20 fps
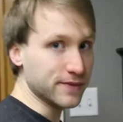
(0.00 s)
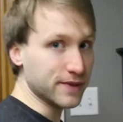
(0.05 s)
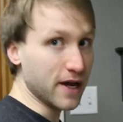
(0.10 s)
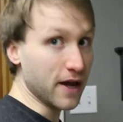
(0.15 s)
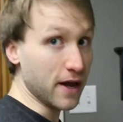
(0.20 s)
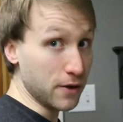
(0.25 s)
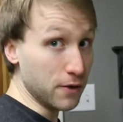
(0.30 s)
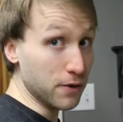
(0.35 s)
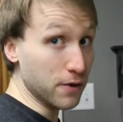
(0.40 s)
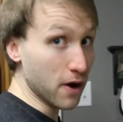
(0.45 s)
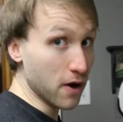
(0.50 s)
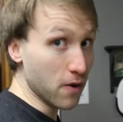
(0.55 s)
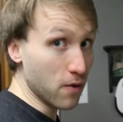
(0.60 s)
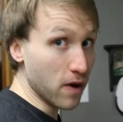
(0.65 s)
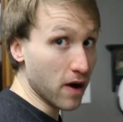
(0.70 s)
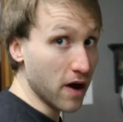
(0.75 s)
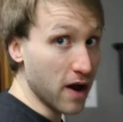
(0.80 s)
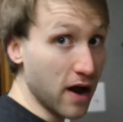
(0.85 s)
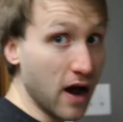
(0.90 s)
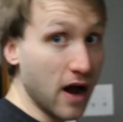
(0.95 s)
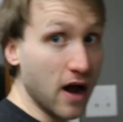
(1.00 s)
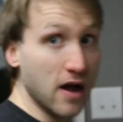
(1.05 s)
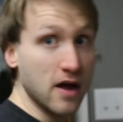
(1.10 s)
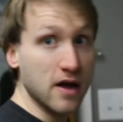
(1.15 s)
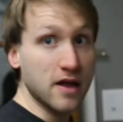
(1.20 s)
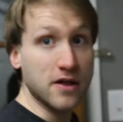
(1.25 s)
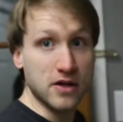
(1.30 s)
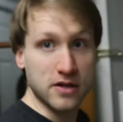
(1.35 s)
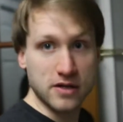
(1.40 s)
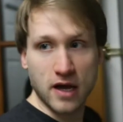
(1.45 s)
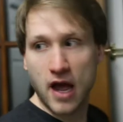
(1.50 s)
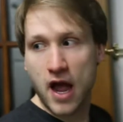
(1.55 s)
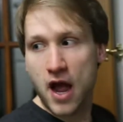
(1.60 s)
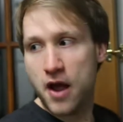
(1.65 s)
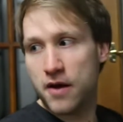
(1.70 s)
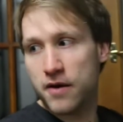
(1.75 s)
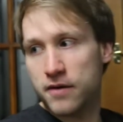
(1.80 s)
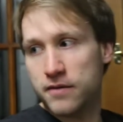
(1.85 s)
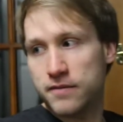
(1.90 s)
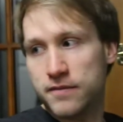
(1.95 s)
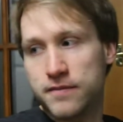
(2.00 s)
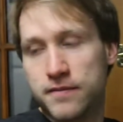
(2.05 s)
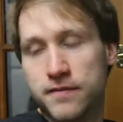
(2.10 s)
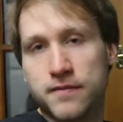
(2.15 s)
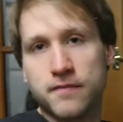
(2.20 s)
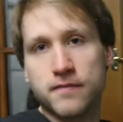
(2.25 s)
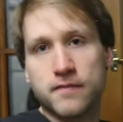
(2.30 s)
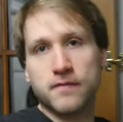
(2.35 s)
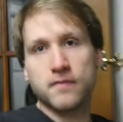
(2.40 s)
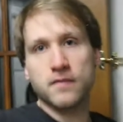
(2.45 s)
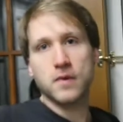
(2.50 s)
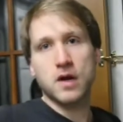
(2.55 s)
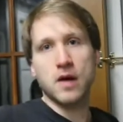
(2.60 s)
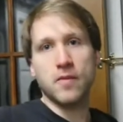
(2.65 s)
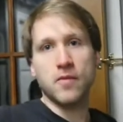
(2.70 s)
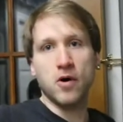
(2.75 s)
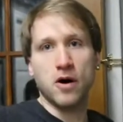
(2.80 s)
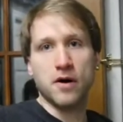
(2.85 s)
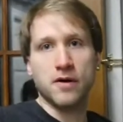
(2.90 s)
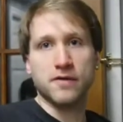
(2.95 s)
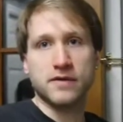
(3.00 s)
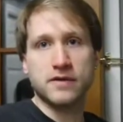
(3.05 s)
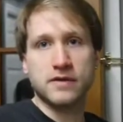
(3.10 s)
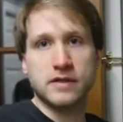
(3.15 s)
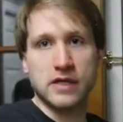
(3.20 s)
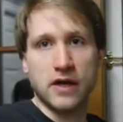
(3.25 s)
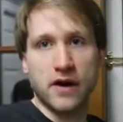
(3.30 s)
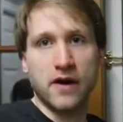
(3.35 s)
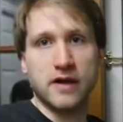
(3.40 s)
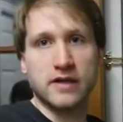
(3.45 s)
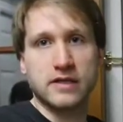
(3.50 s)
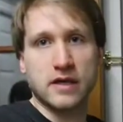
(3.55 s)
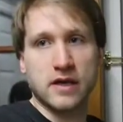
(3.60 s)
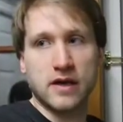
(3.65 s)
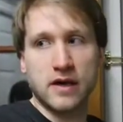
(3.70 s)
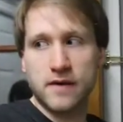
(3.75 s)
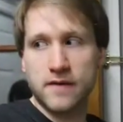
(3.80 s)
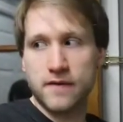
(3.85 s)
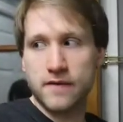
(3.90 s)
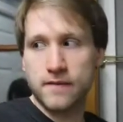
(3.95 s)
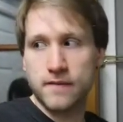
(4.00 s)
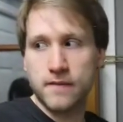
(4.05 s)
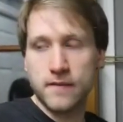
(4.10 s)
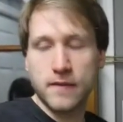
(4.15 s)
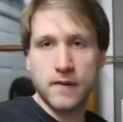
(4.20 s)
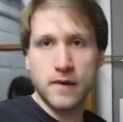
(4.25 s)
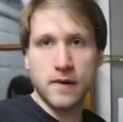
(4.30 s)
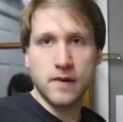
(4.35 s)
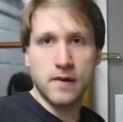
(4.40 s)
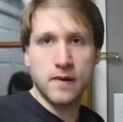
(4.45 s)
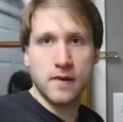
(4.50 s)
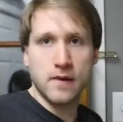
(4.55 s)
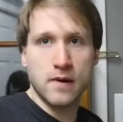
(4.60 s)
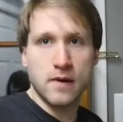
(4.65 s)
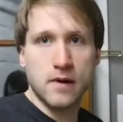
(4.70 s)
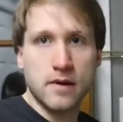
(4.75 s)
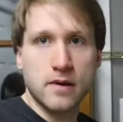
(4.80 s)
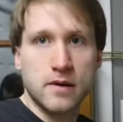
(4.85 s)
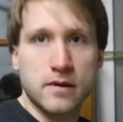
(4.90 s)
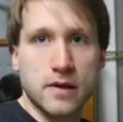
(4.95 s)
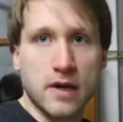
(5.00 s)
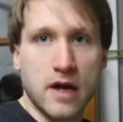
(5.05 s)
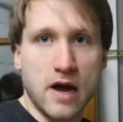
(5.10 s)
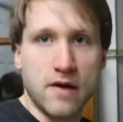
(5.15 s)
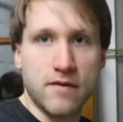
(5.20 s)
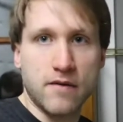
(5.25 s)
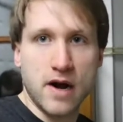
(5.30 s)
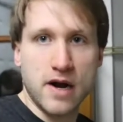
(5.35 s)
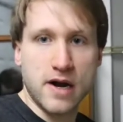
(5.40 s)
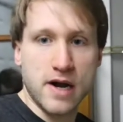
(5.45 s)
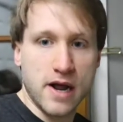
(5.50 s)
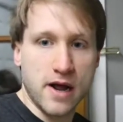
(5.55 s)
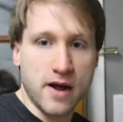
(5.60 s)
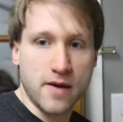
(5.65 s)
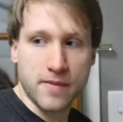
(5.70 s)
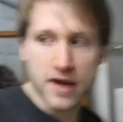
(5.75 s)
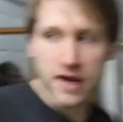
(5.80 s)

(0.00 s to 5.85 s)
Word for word: yeah, you know. what? Damn. Come on. What, what, are you, what kind of joke are you trying to make, man? Come Not on, right just say it